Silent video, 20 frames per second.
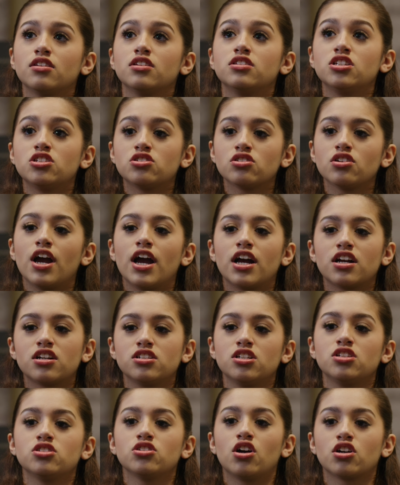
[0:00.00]
The teacher
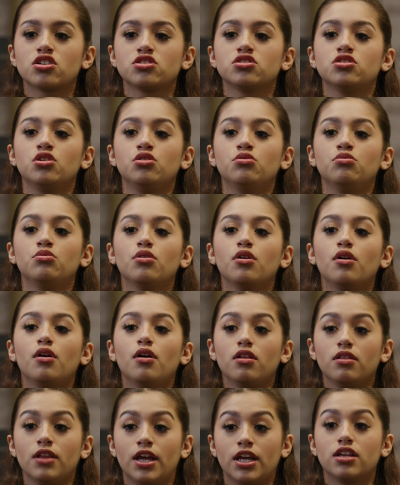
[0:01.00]
actually talks to you
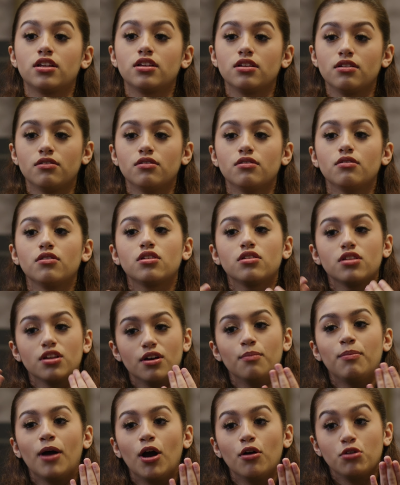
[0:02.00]
like
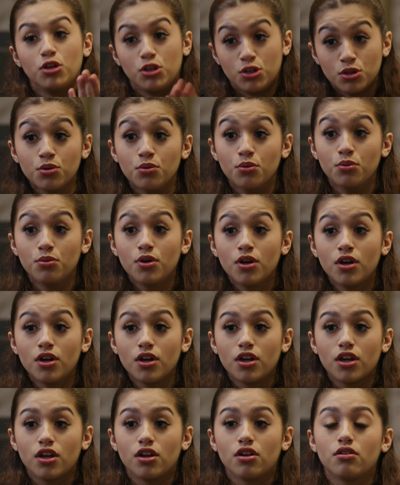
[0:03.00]
about you. Mm-hmm.
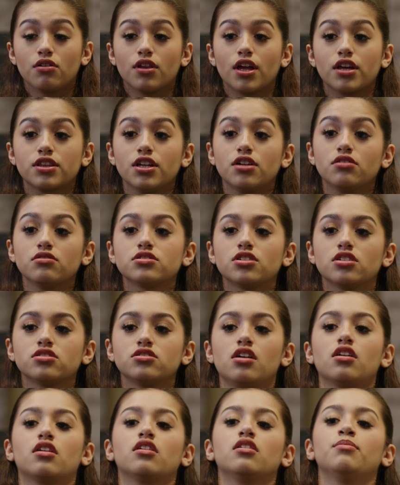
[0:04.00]
You know, like they don't start
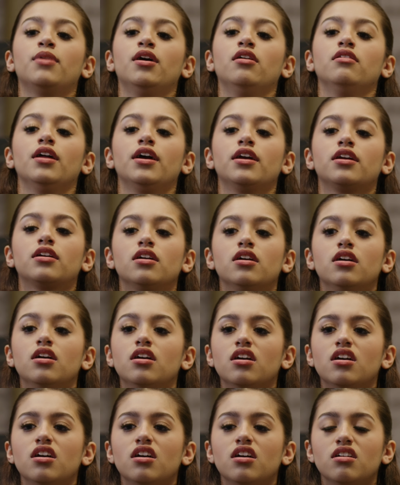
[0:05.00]
talking about like
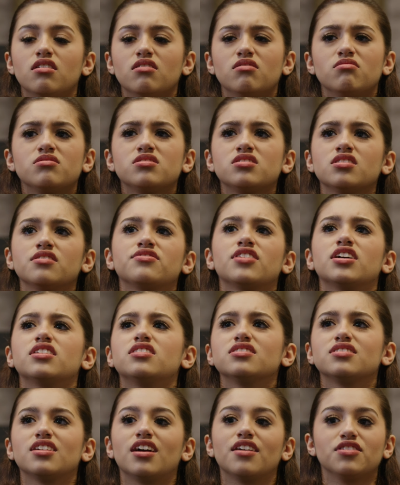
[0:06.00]
stuff that
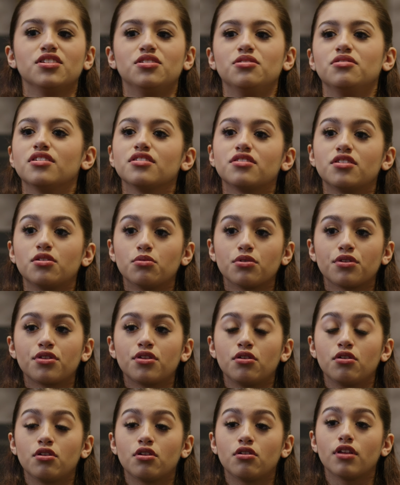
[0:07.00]
doesn't have to do nothing with
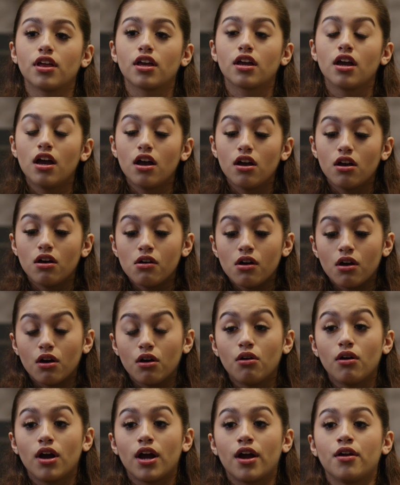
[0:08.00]
you you know like
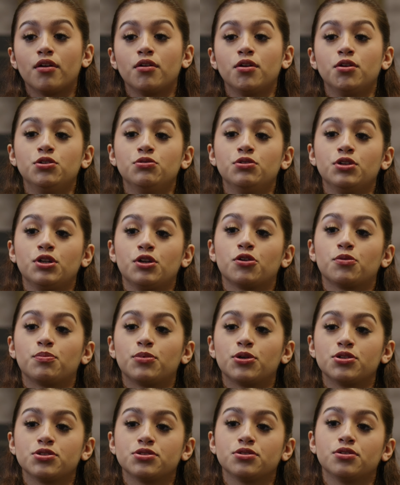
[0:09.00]
oh how are you doing your
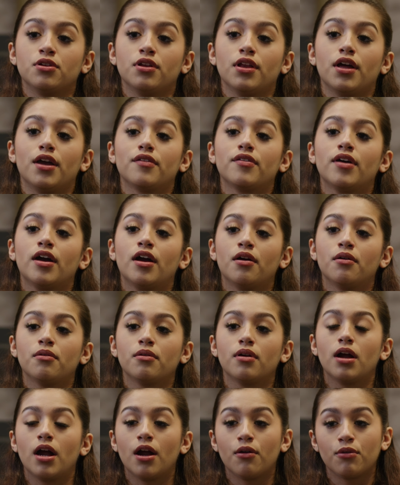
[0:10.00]
personal life how
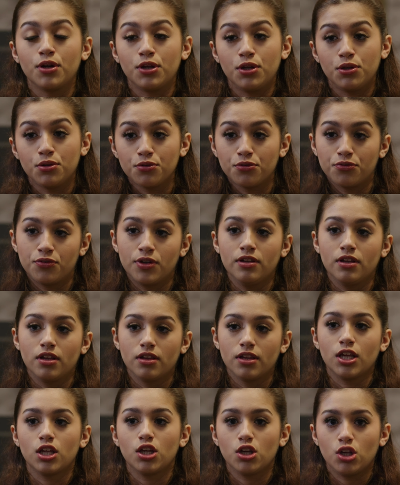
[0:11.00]
are, how are you feeling
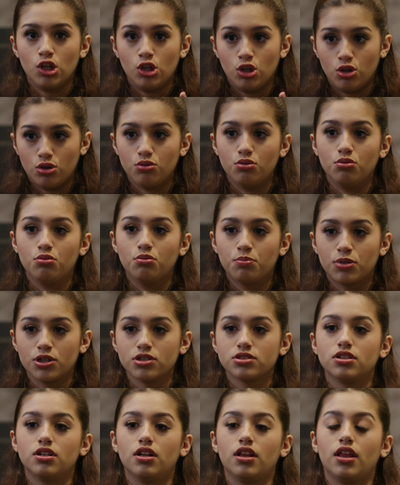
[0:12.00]
like you
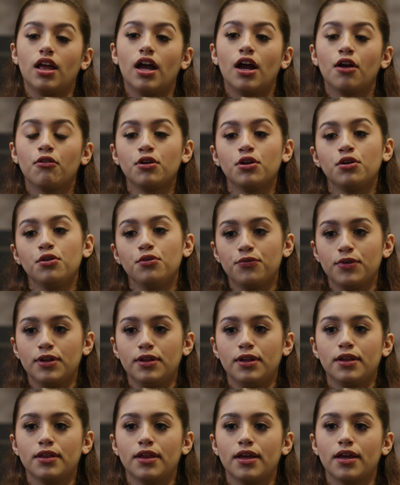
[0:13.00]
personally how are you
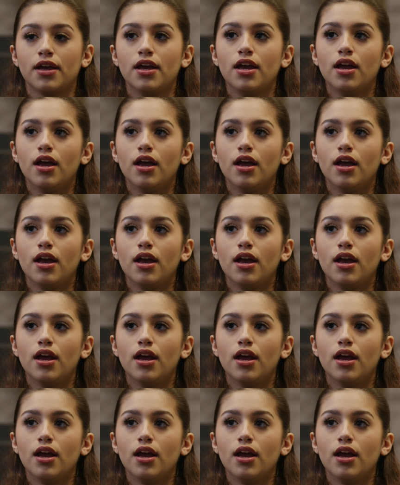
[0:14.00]
feeling like